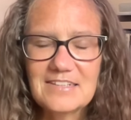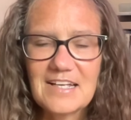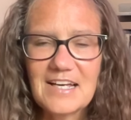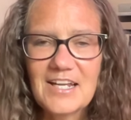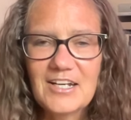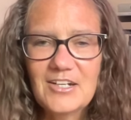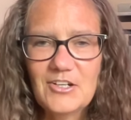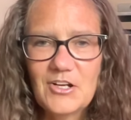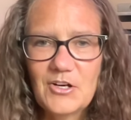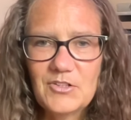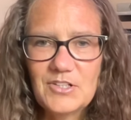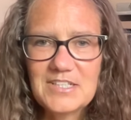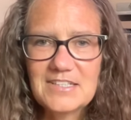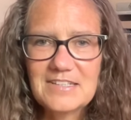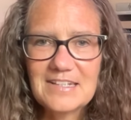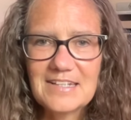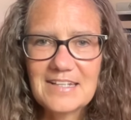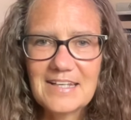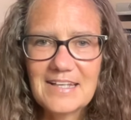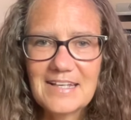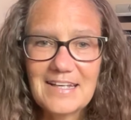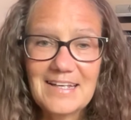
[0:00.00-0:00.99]
and
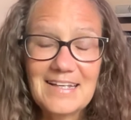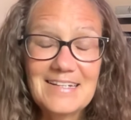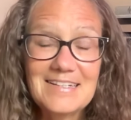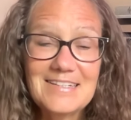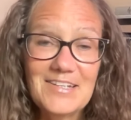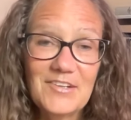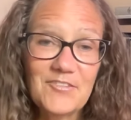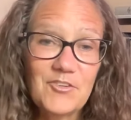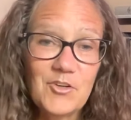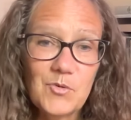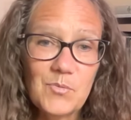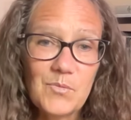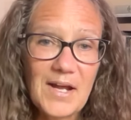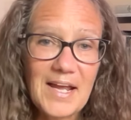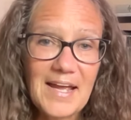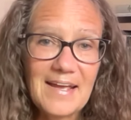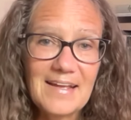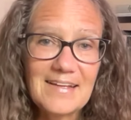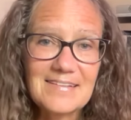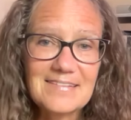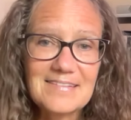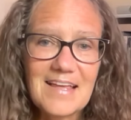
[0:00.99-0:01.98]
noticing it in different
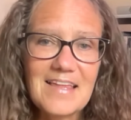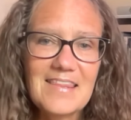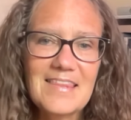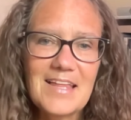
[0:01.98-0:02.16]
ways